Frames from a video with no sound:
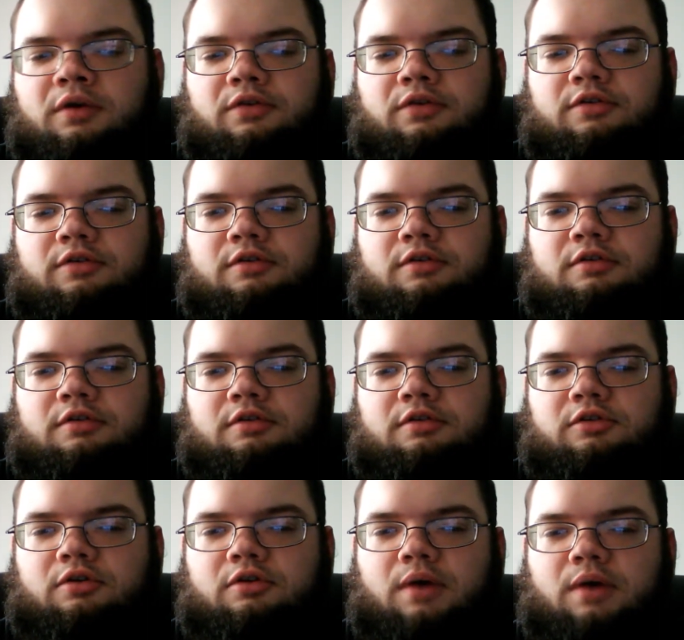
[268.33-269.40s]

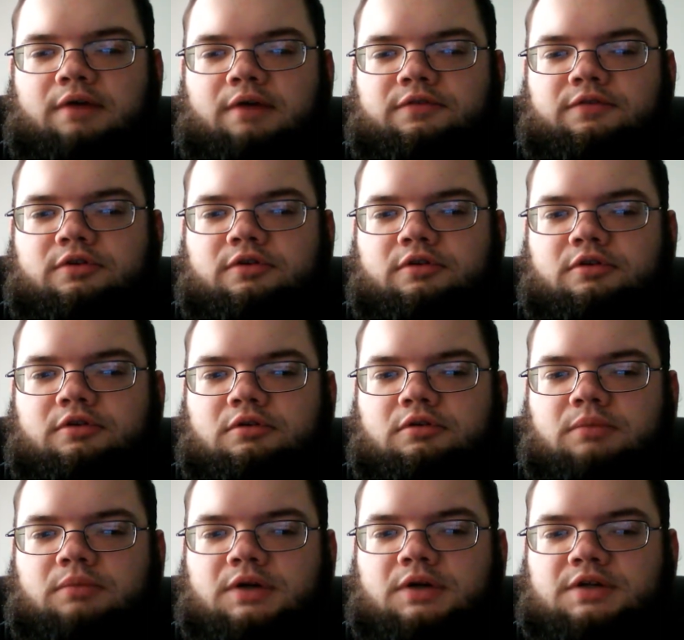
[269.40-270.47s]
So after
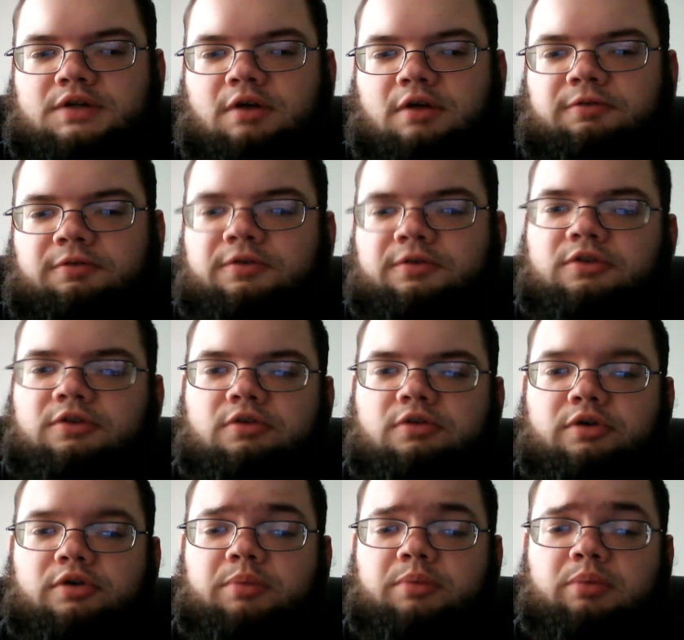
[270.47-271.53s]
myself and the 2
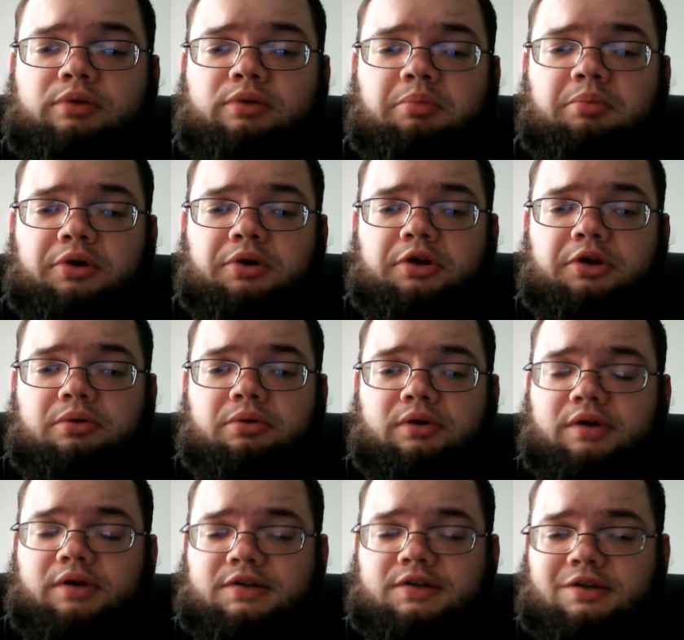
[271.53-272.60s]
other people in the party who were
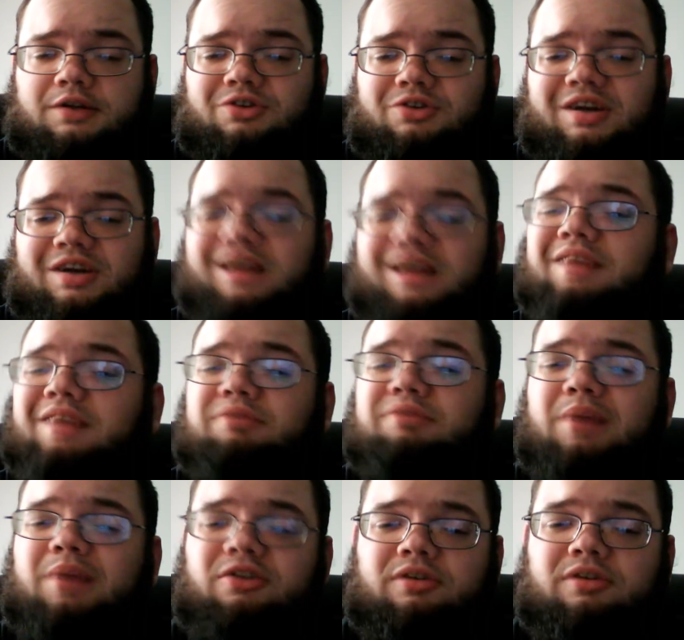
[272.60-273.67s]
interested in trying to get
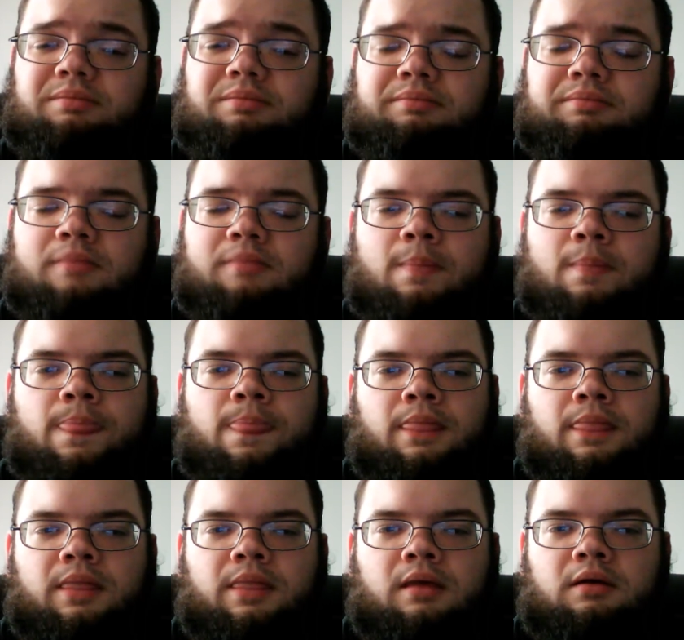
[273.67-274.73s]
information
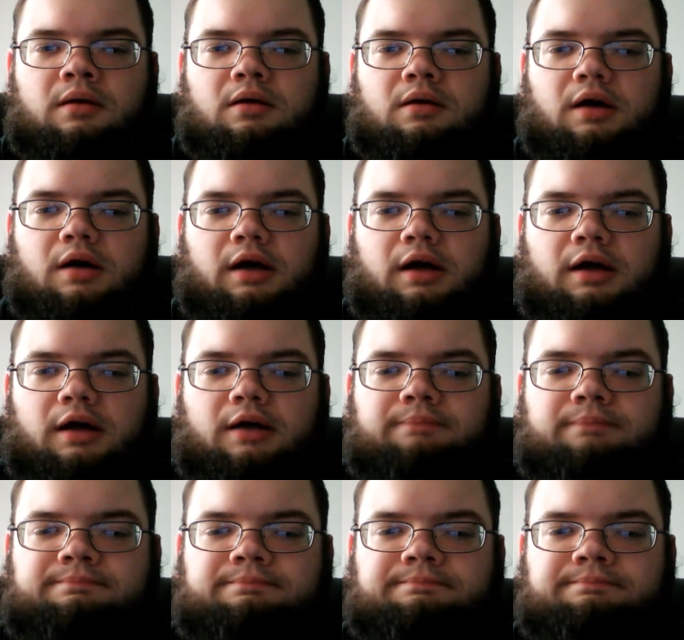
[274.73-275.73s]
got